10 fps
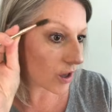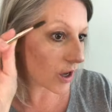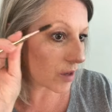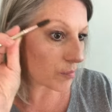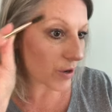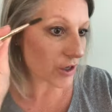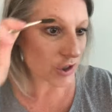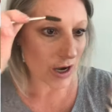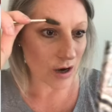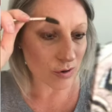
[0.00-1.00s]
and
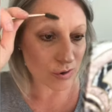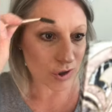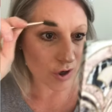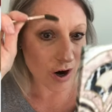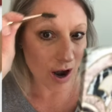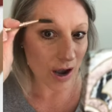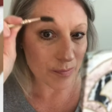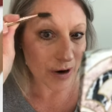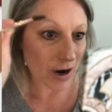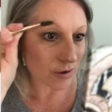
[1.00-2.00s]
brush out your
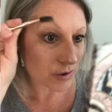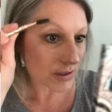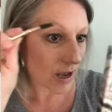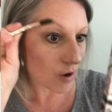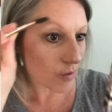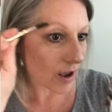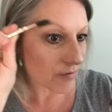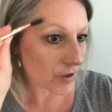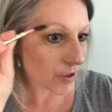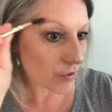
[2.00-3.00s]
eyebrows
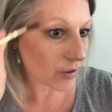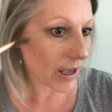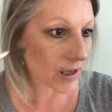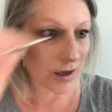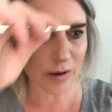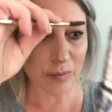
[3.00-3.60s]
however you like.